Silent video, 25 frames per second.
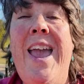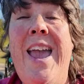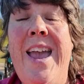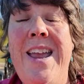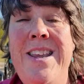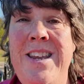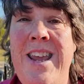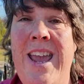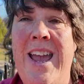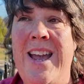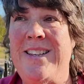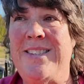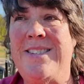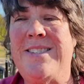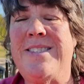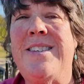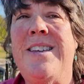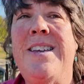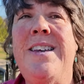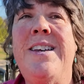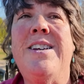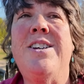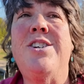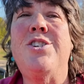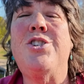And
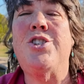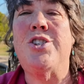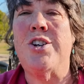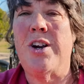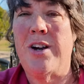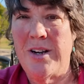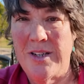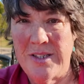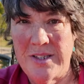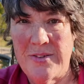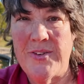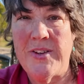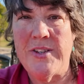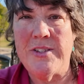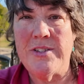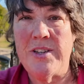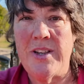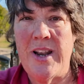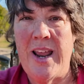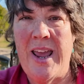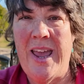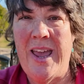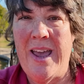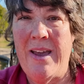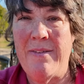yes, Charlottesville is
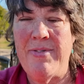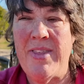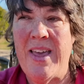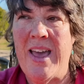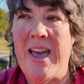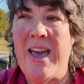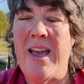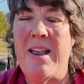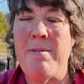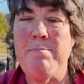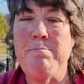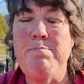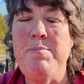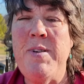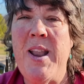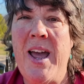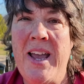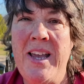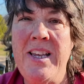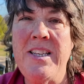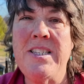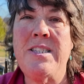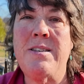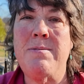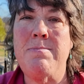going to have that
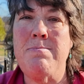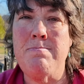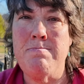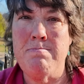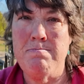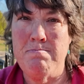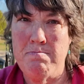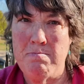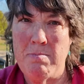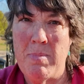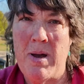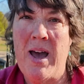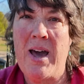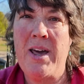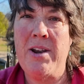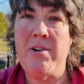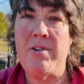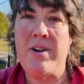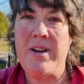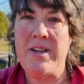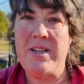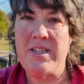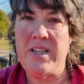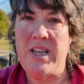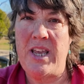nice
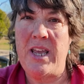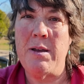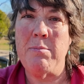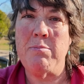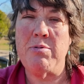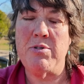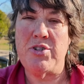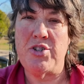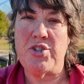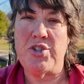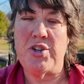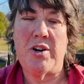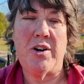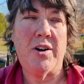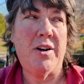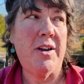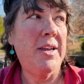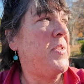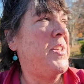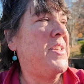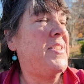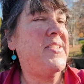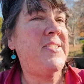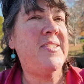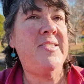moderate temperature.
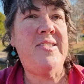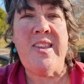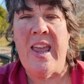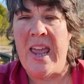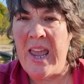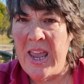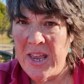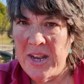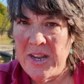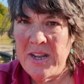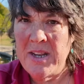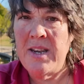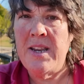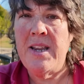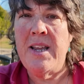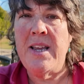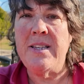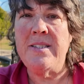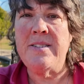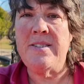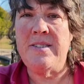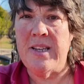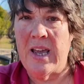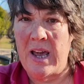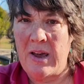Staunton
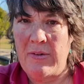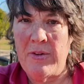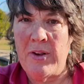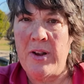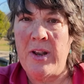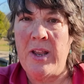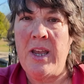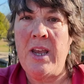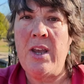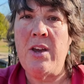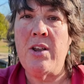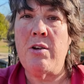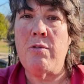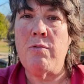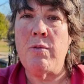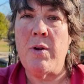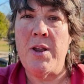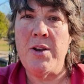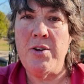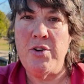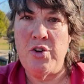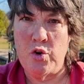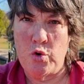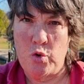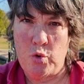is definitely going to
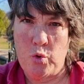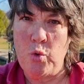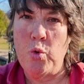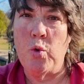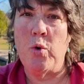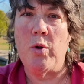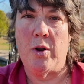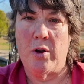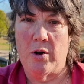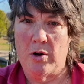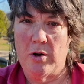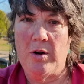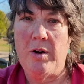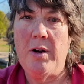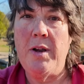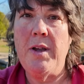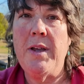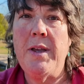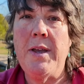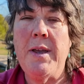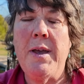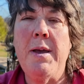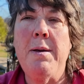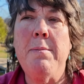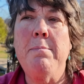run cooler,
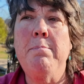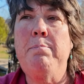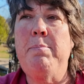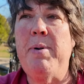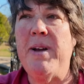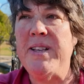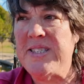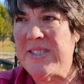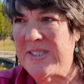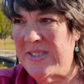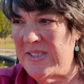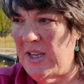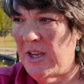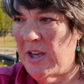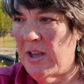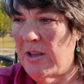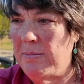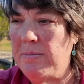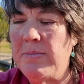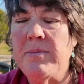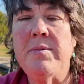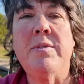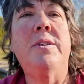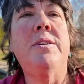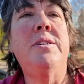but still.
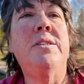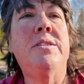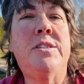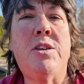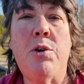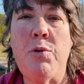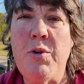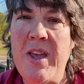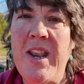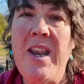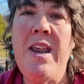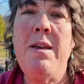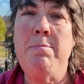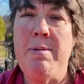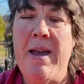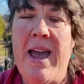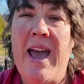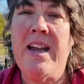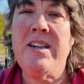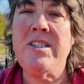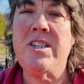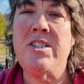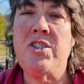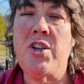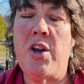So getting
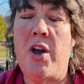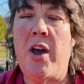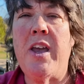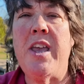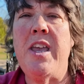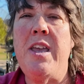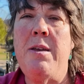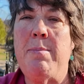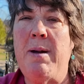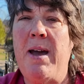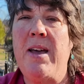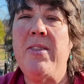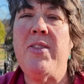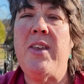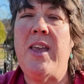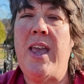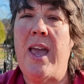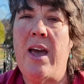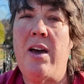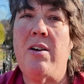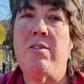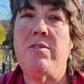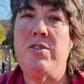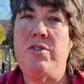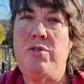back to talking about the
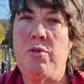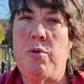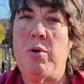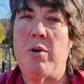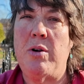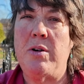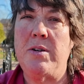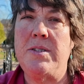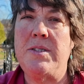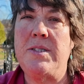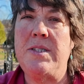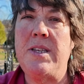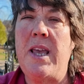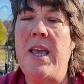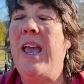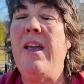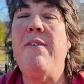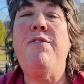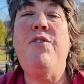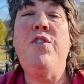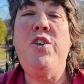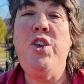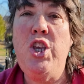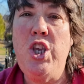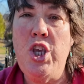outdoors,
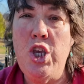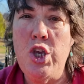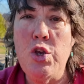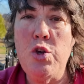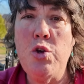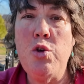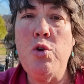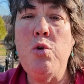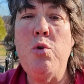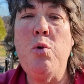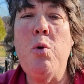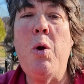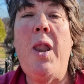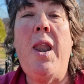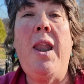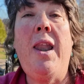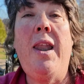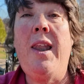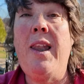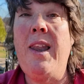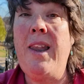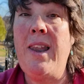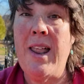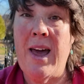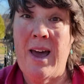if you
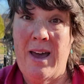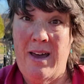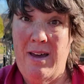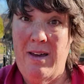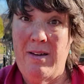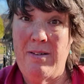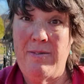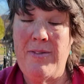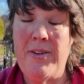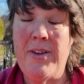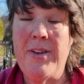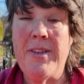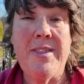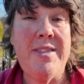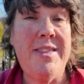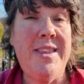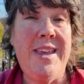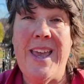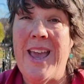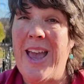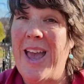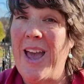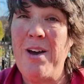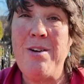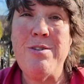love
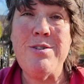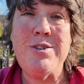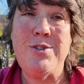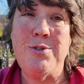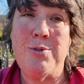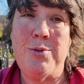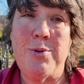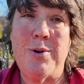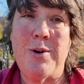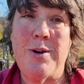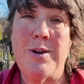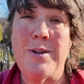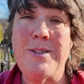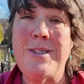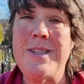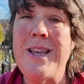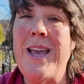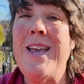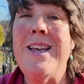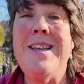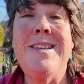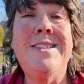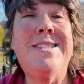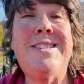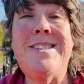the outdoors,
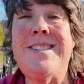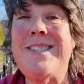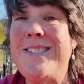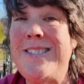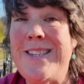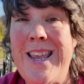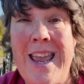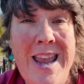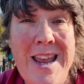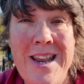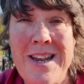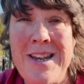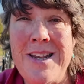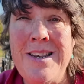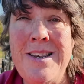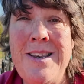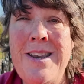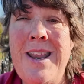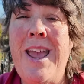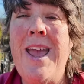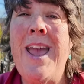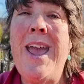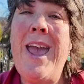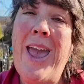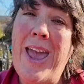
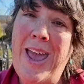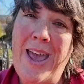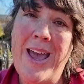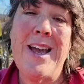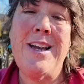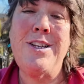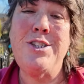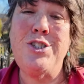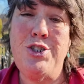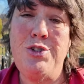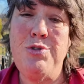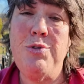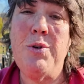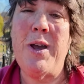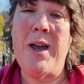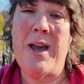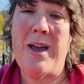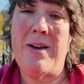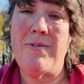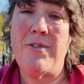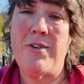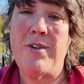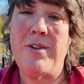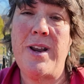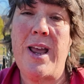Staunton has you
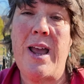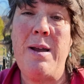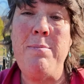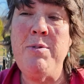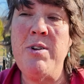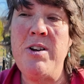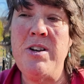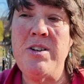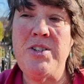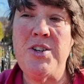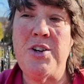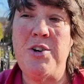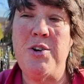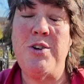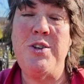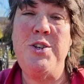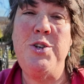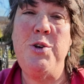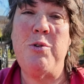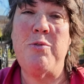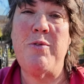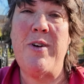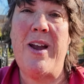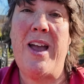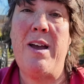covered. I'm going to turn
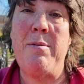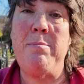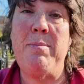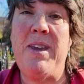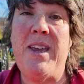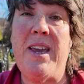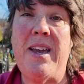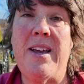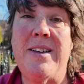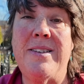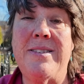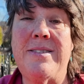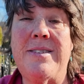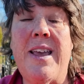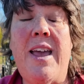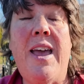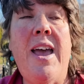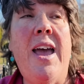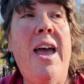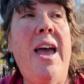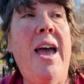you around because